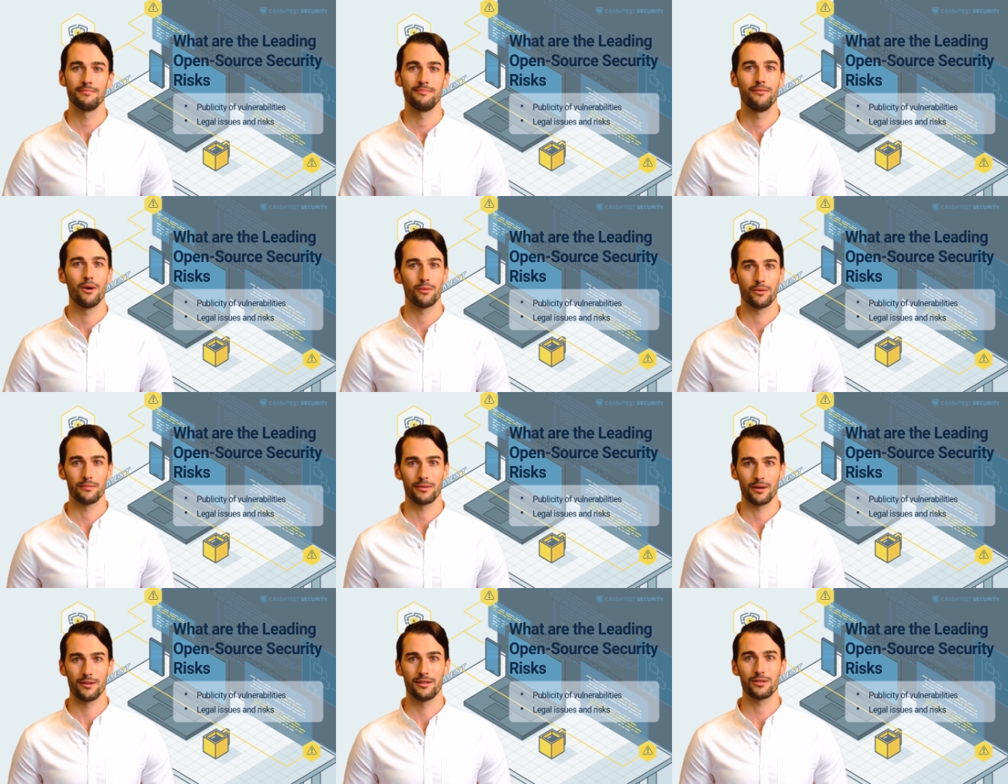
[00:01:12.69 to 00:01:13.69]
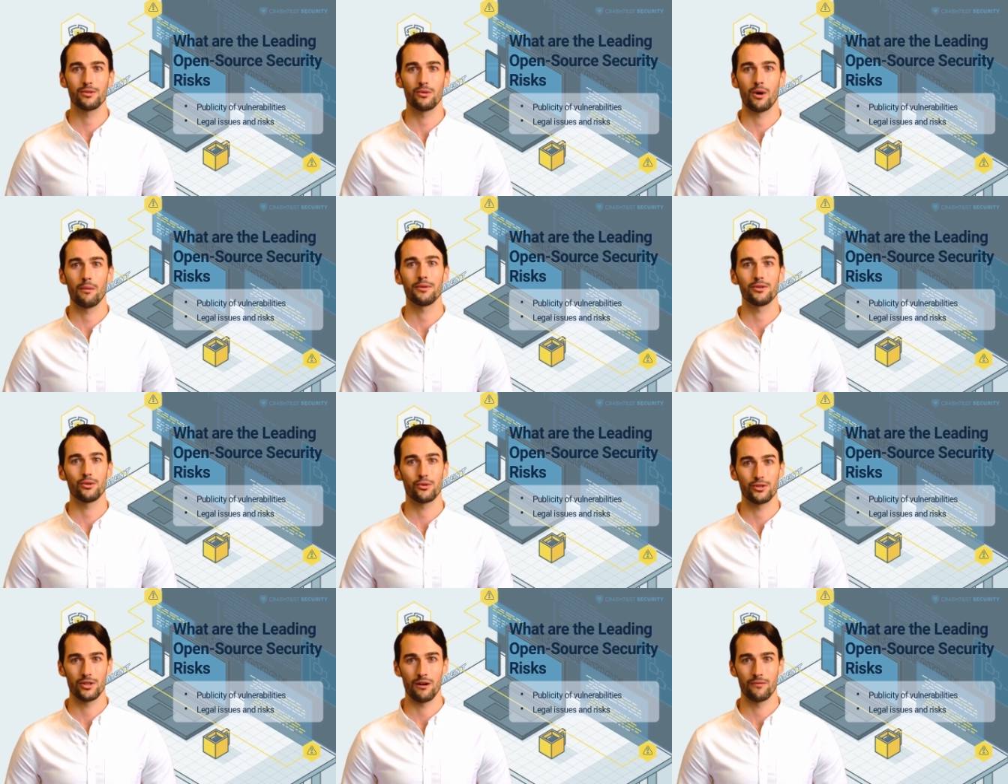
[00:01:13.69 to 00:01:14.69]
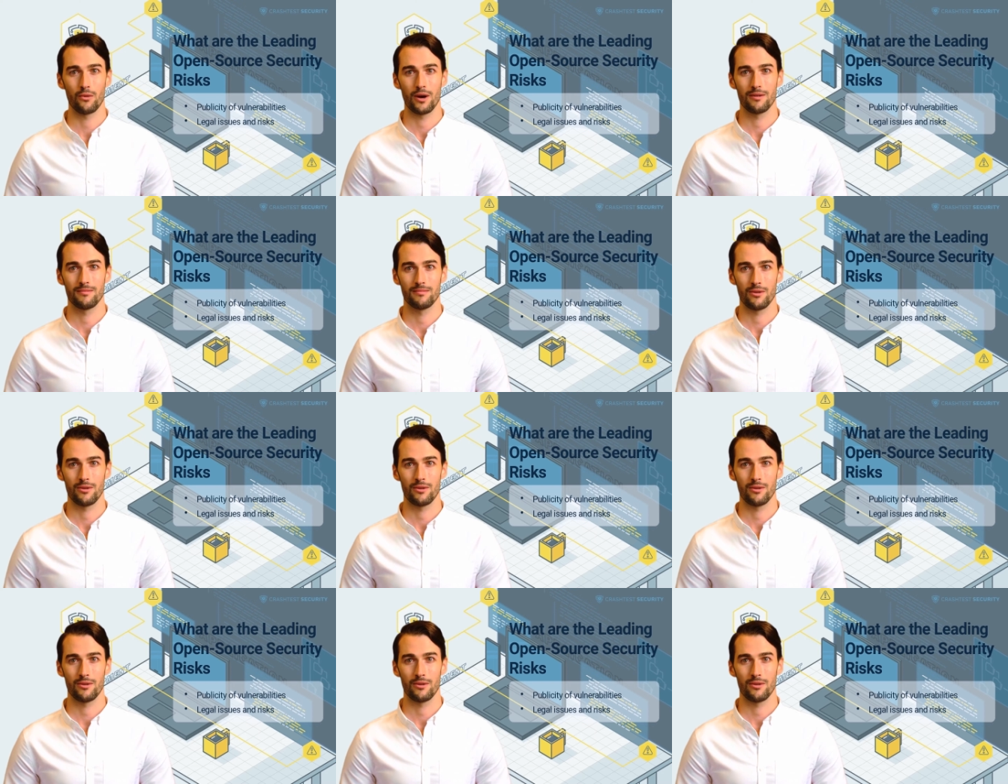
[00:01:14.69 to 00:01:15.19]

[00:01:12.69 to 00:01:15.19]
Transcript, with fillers: Vulnerabilities to open source software